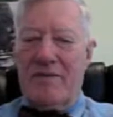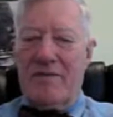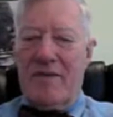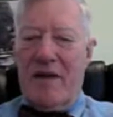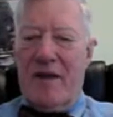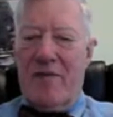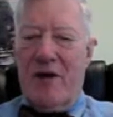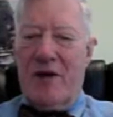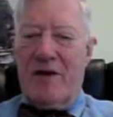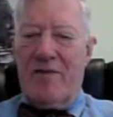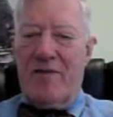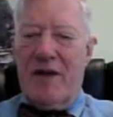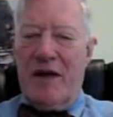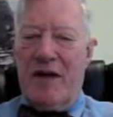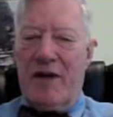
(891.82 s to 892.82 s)
But
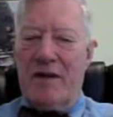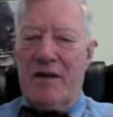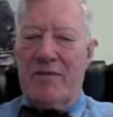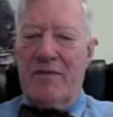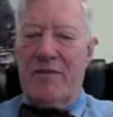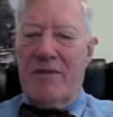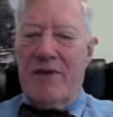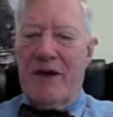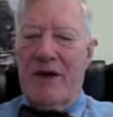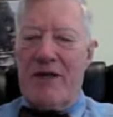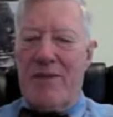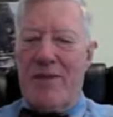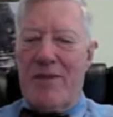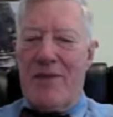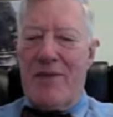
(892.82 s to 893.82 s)

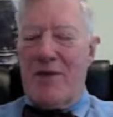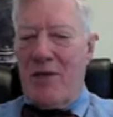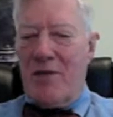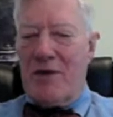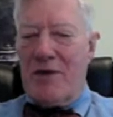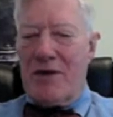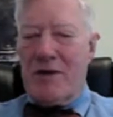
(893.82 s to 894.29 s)
Shepard Board was